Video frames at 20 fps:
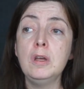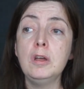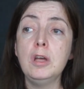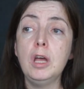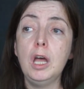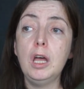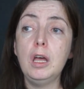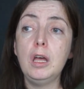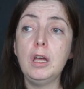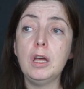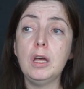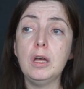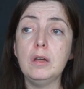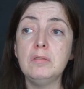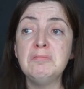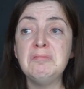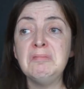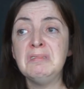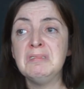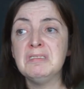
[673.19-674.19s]
Uh,
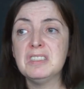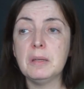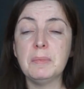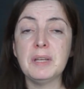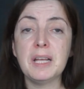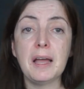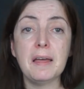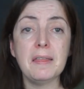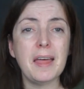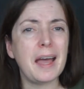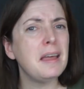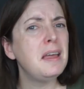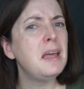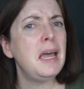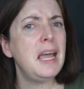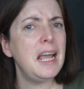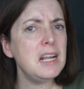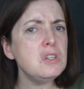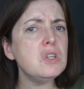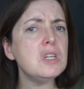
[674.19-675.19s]
something like that.
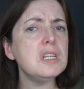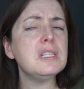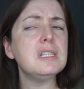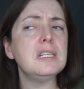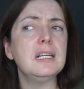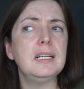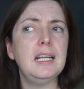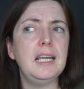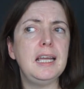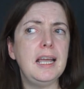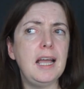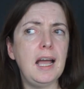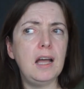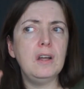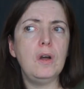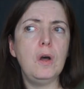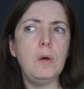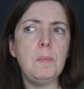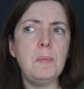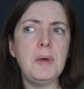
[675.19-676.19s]
Interestingly, I,
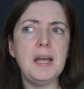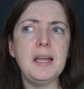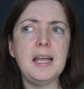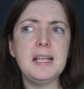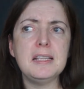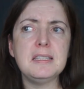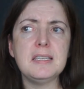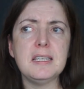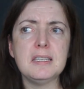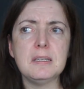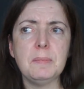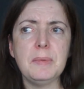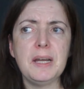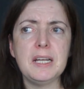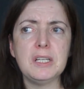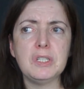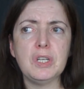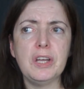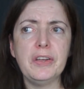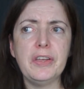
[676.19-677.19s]
on my ancestor
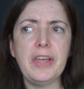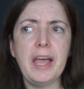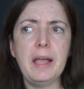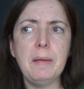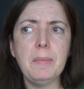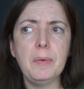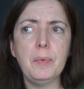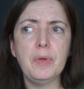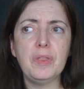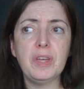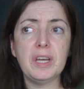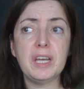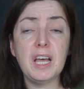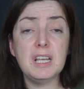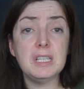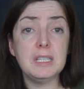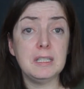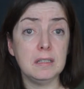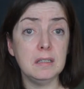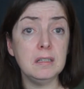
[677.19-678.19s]
match, I came up with a
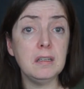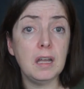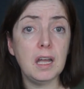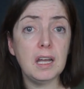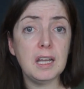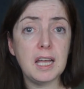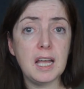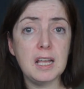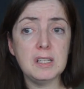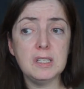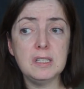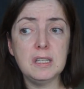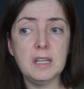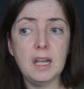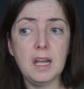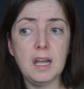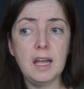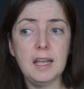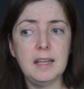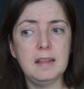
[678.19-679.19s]
cousin, a cousin that
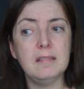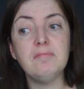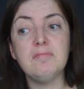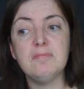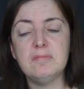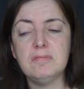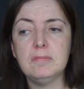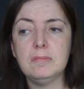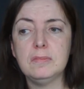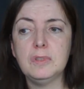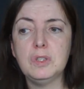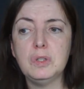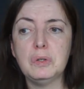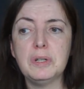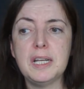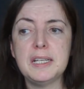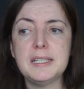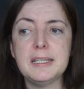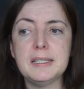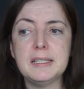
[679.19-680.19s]
I not
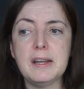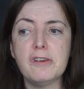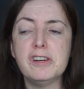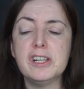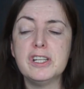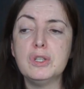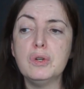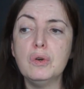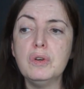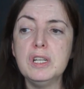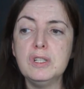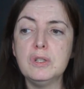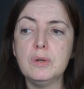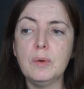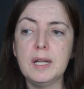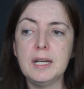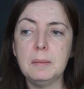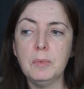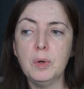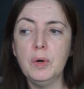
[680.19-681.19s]
necessarily talking to
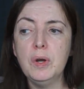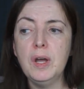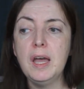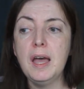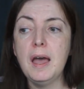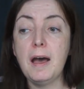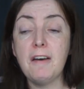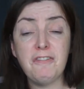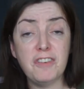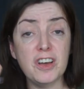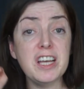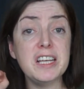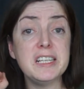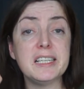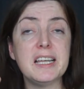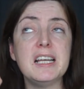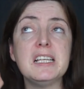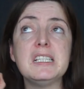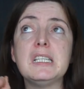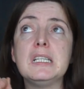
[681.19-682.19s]
anymore, a first
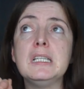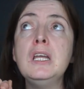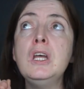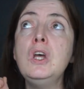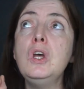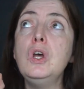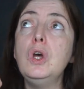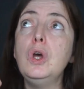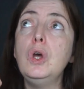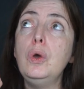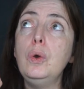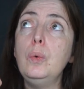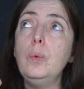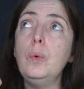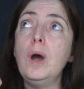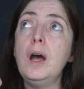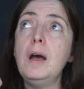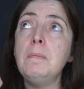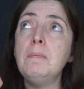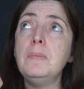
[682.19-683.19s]
cousin who
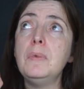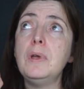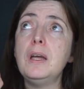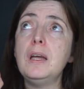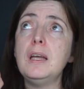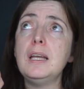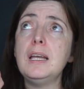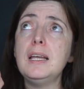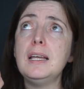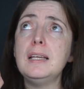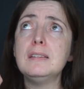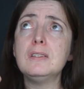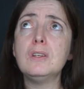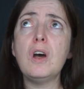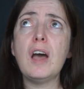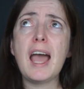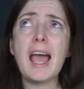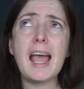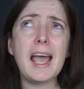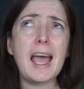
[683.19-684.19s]
um, has
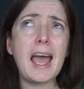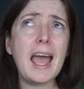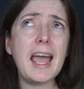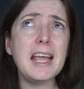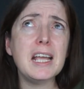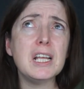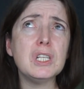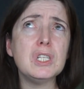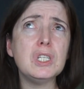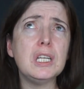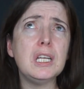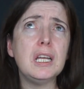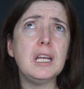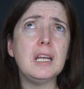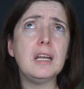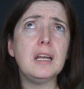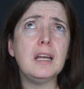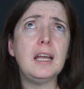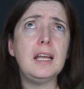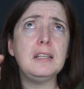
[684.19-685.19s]
got H
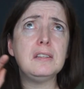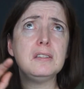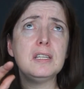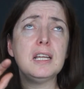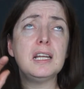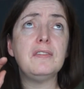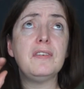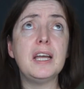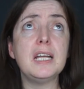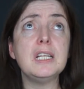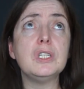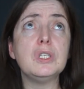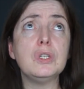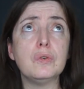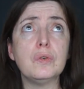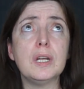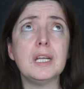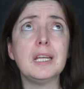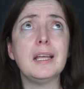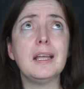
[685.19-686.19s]
instead of
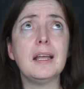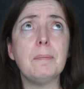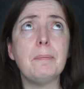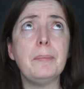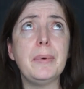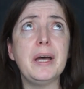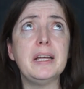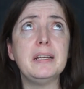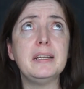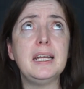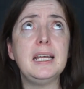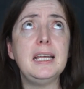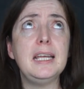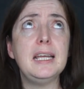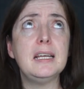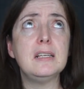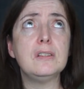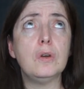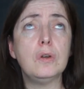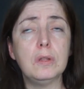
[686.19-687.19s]
H3, but he
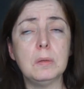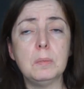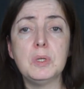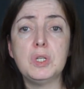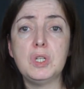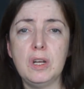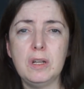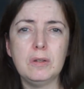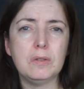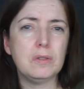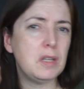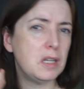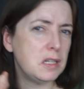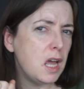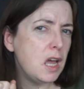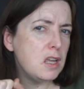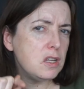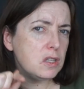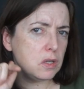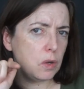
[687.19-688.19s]
is on the maternal side.
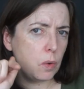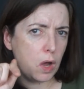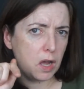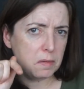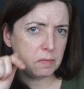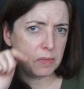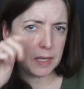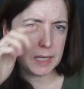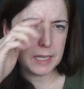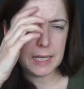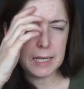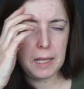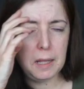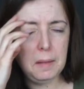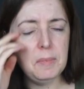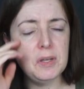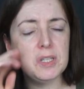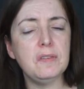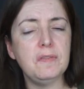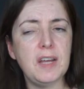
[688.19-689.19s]
So I'm thinking he
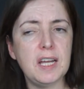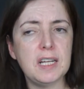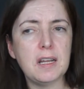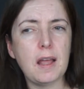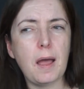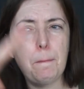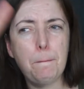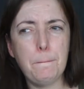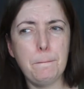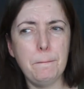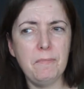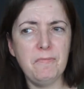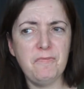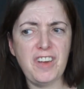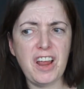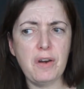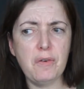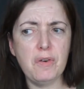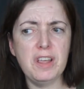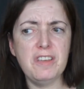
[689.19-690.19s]
must have had a
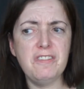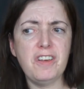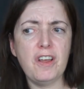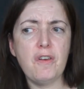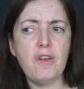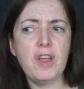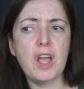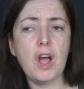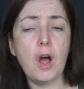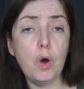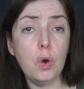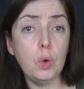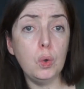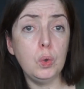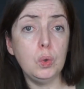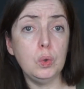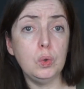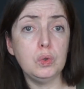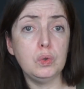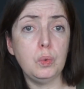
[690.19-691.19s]
very, very
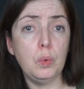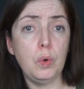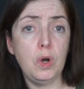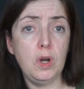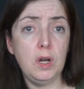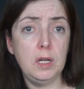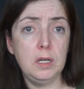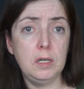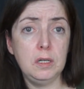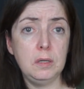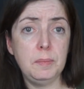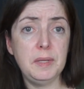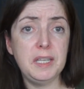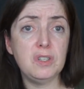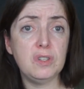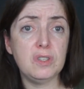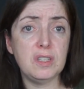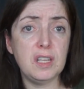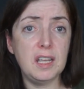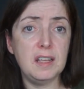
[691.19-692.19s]
old one
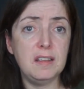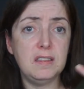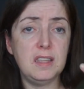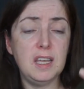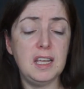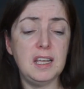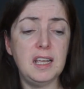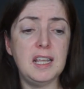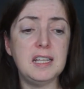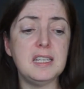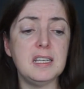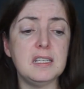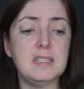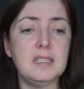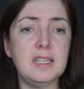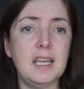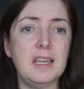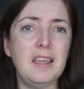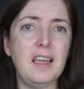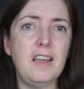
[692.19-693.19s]
because they, they it does
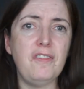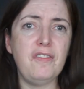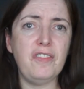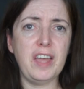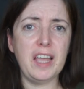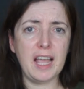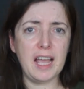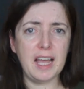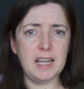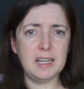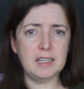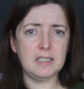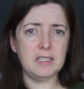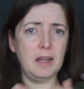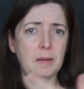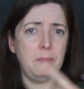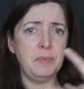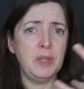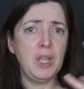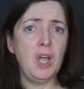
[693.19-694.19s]
say that if they had
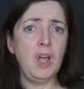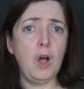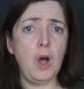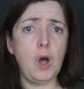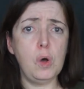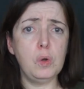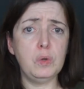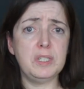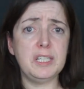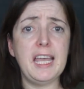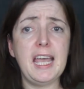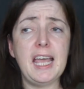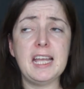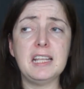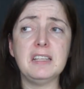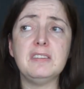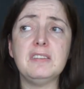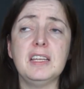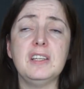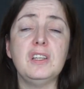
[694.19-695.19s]
um, older
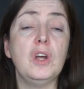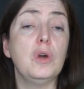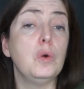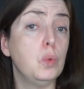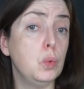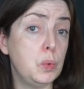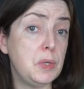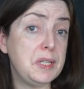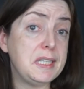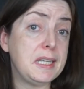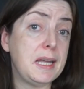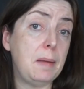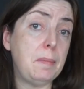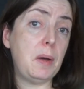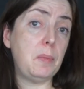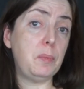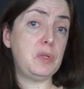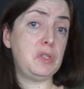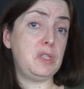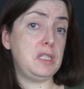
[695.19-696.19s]
kits, they don't always come
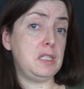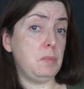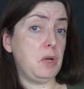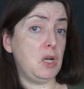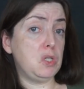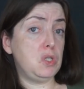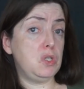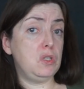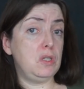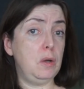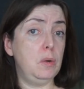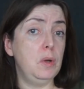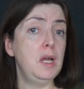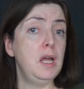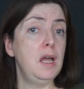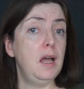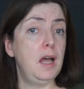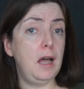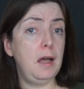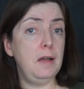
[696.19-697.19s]
up with as much. So
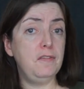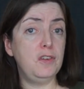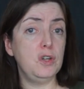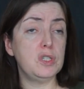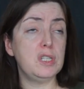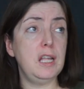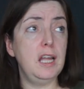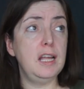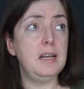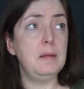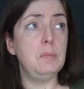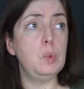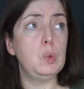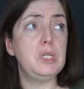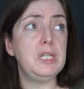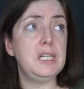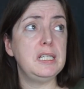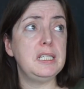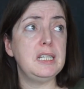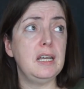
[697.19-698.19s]
I've got slightly more
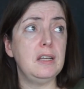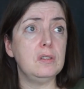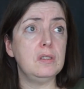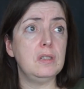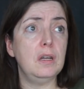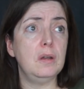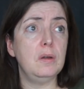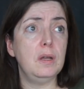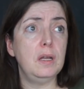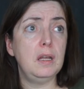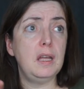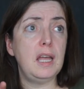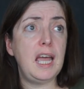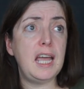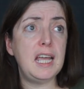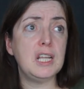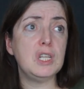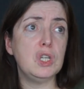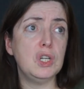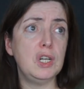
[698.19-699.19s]
detail. So
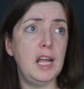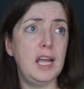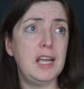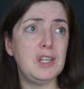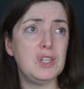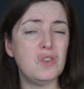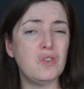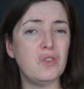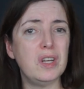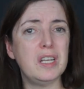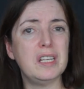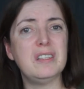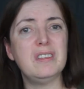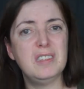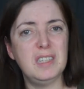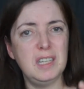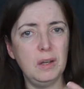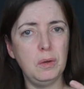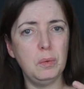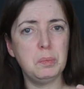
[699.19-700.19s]
H and H3 is
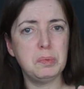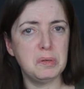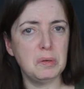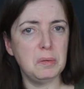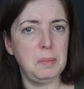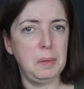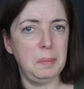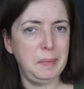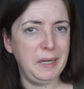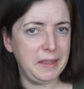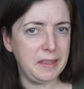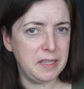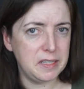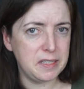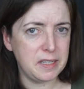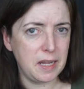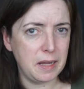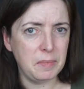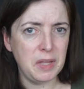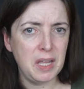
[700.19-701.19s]
still probably the
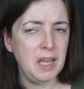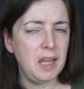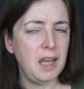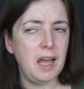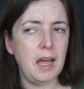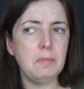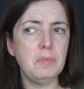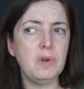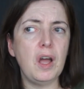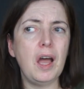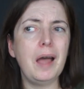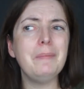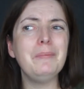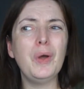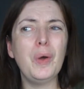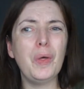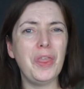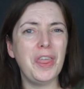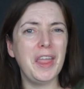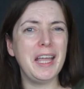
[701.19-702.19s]
same. I'm, I'm
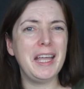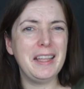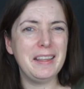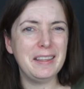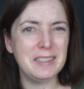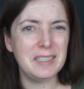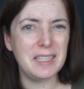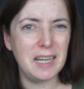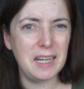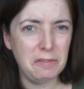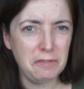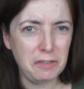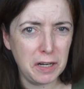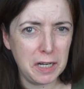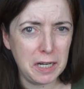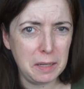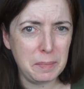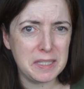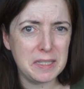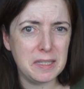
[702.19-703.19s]
not thinking there's any
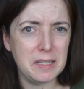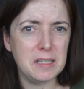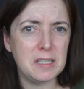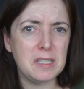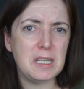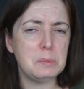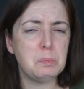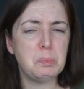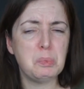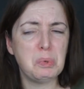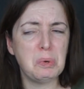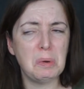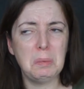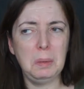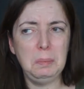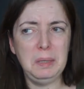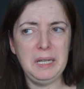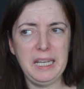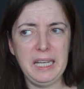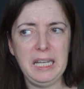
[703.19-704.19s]
funny business. There's
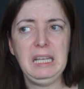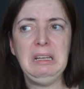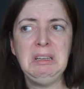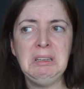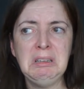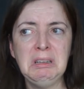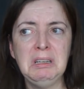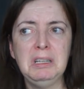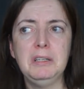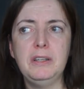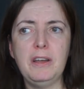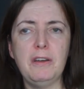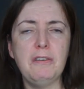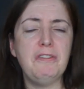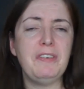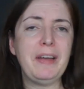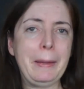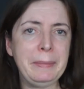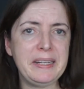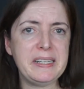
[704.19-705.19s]
probably no
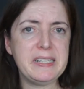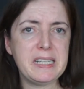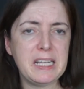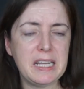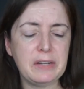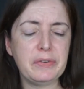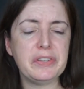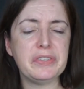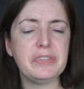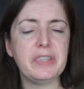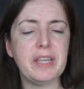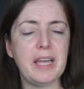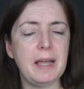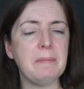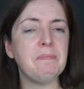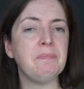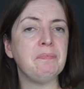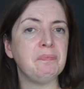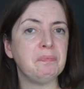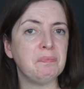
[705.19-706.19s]
family secrets there,
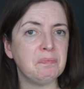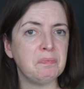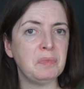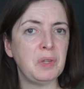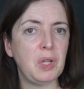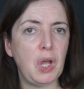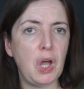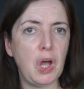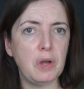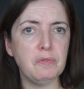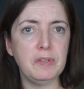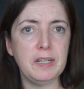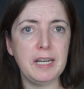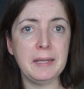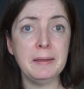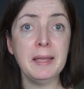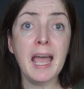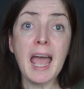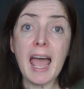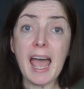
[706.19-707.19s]
hopefully.
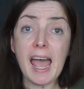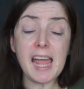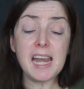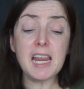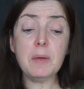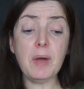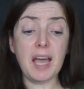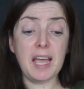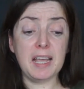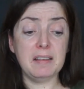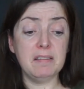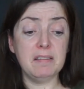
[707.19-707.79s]
Anyway,